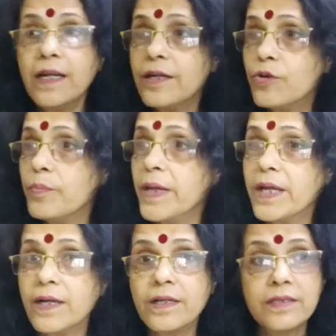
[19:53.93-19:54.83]
her to
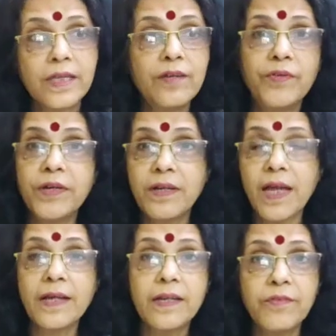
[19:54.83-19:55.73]
make herself
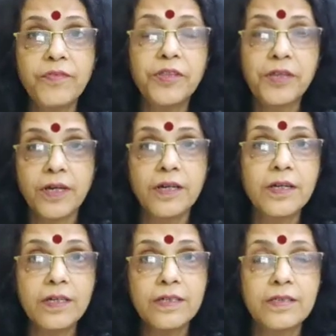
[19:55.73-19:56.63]
attractive with
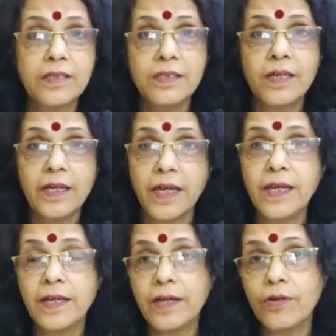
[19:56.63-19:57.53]
curlers in the
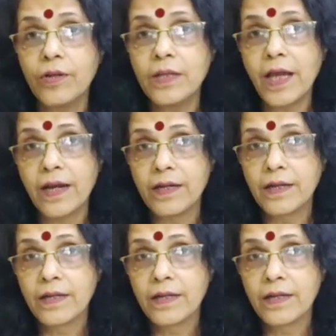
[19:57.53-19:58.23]
hair and all that.